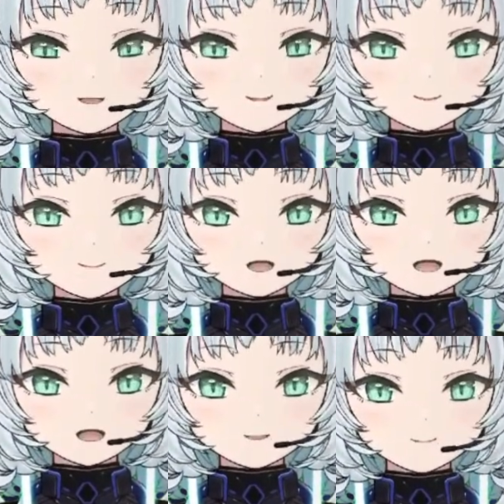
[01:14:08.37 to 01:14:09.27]

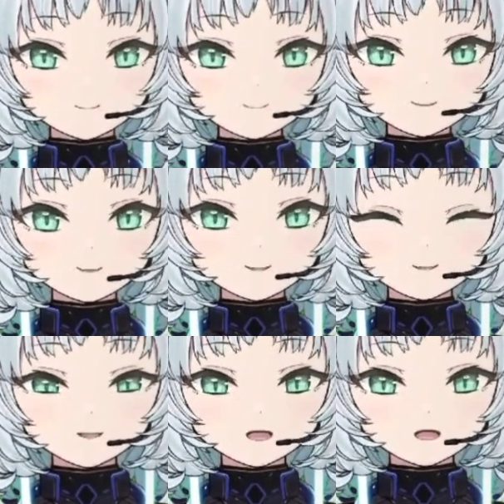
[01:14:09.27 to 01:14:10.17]
5,
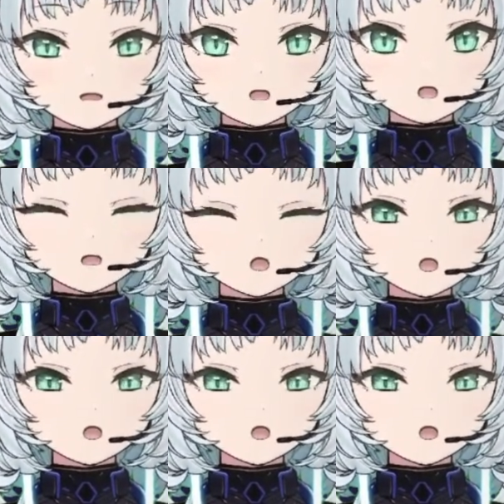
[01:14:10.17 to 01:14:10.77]
8. Whoa!